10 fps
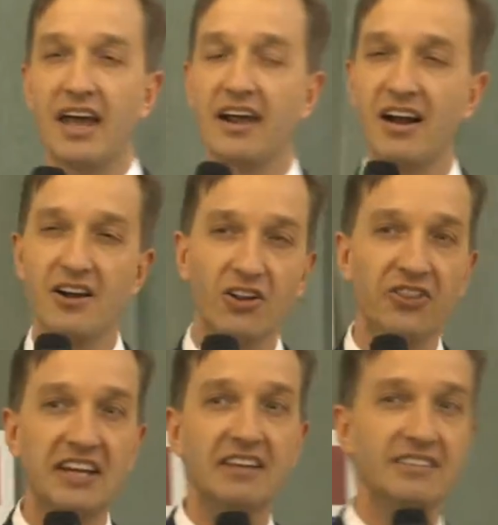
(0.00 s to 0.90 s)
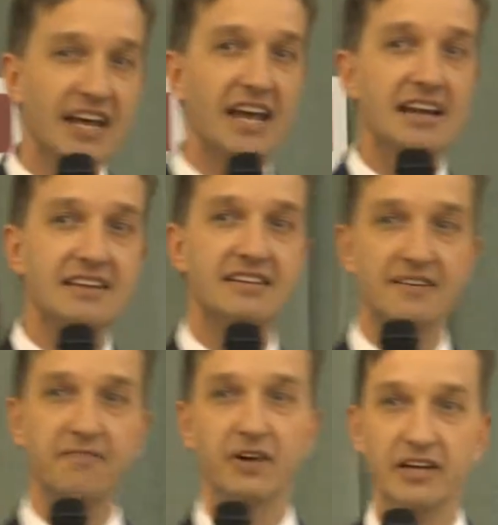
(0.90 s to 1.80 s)
And I don't think it's any
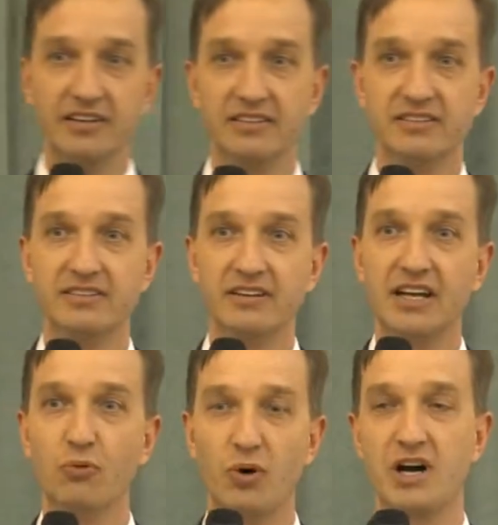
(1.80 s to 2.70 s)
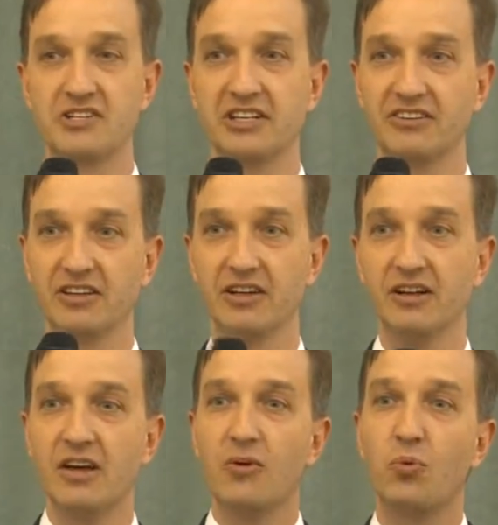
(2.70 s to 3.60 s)
different in Washington.
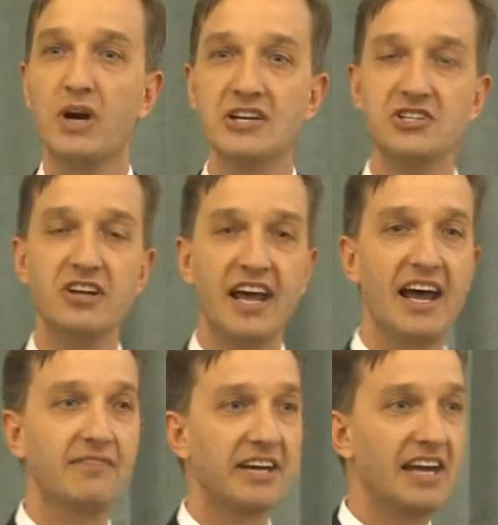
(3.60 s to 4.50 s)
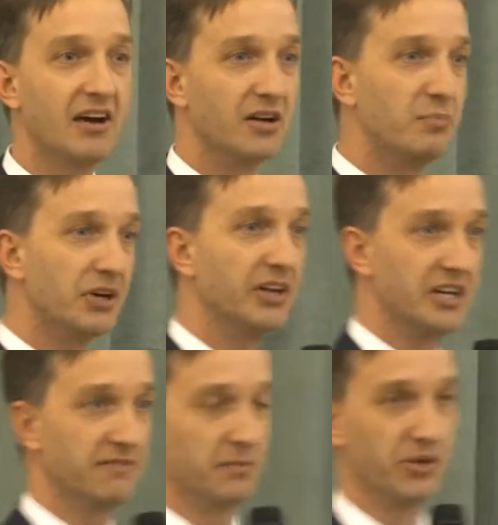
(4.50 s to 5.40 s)
We should have
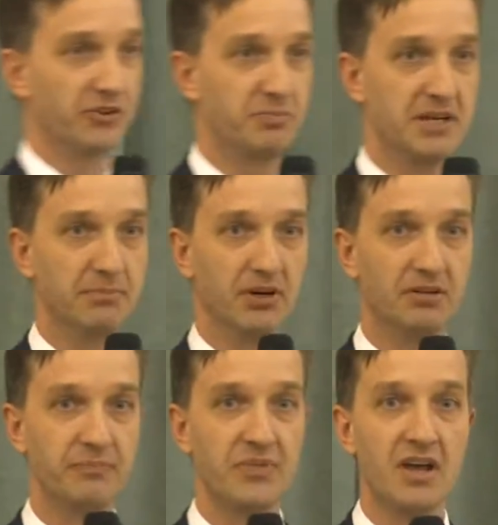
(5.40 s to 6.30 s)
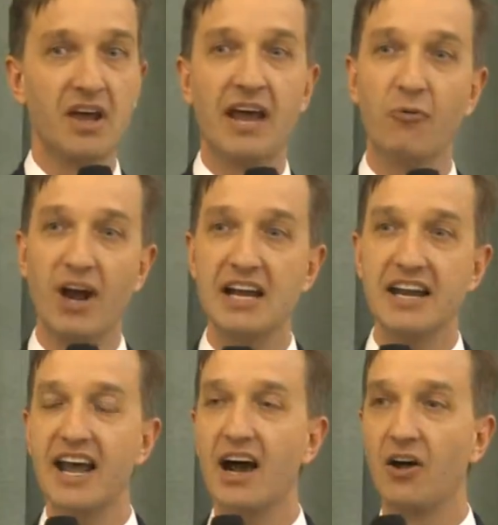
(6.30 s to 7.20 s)
accountability from those people. And right
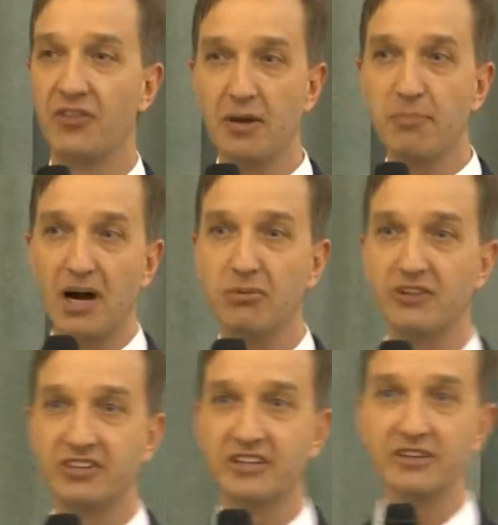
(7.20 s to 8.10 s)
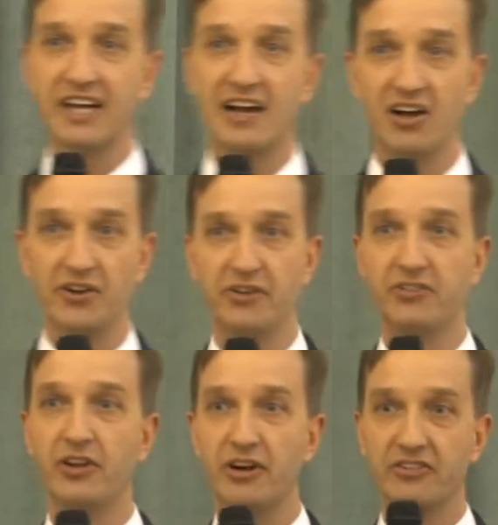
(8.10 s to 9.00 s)
now, they're publishing their
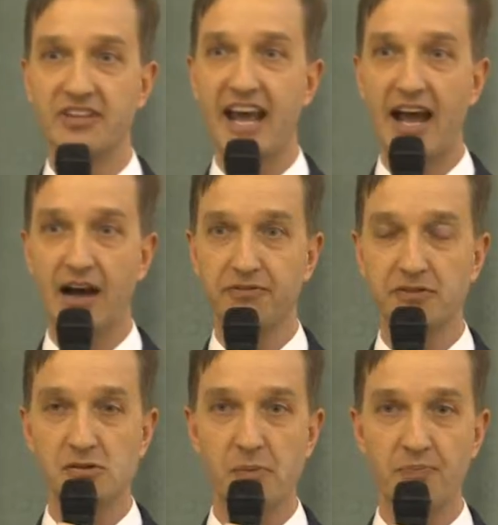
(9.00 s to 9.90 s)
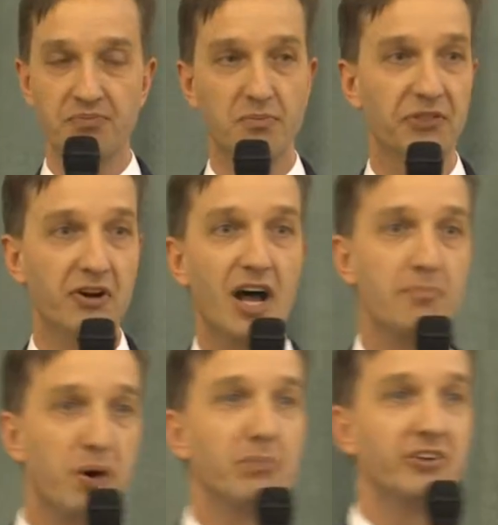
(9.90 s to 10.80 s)
calendars to their staff, but they're
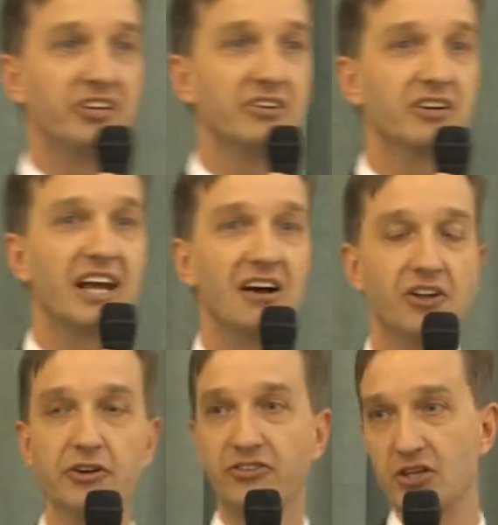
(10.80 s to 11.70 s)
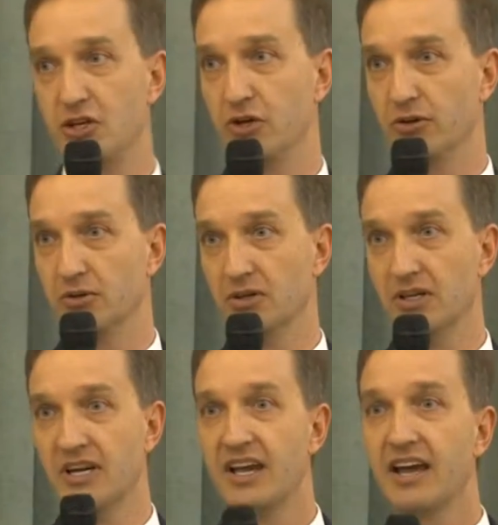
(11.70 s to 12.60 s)
not publishing their calendars to you.
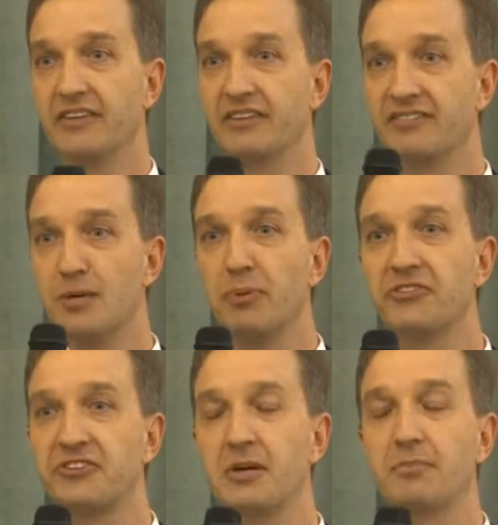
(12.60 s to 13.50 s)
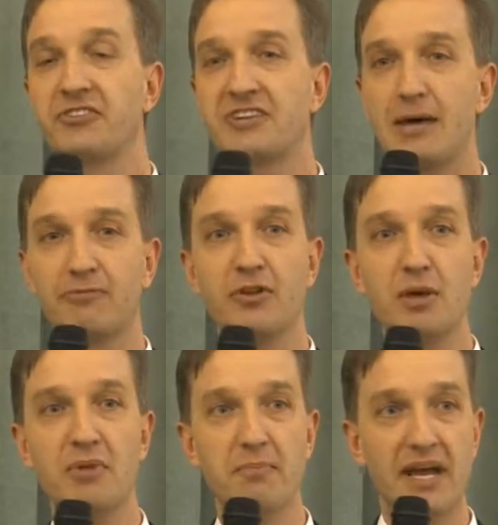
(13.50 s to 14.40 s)
And it's a simple step for
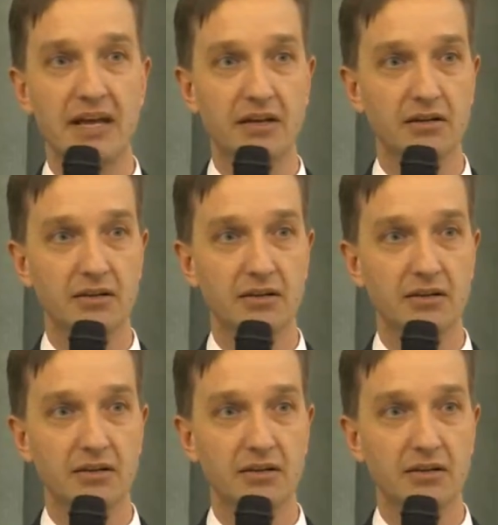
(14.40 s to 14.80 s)
them to make.